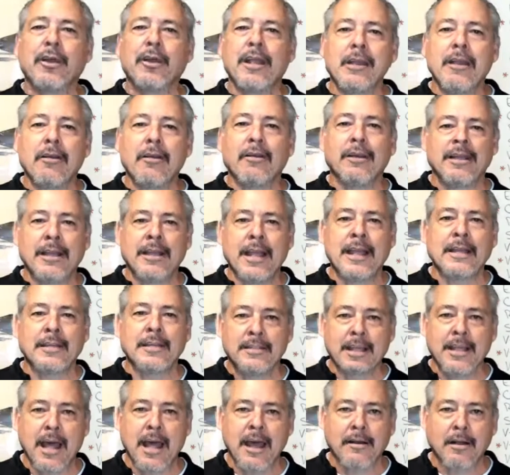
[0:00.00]
hearing is
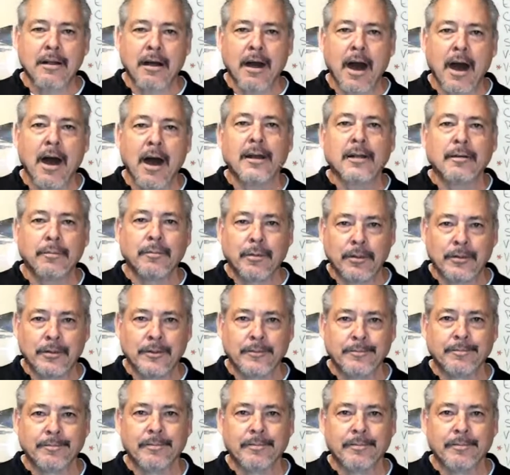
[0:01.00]
that audible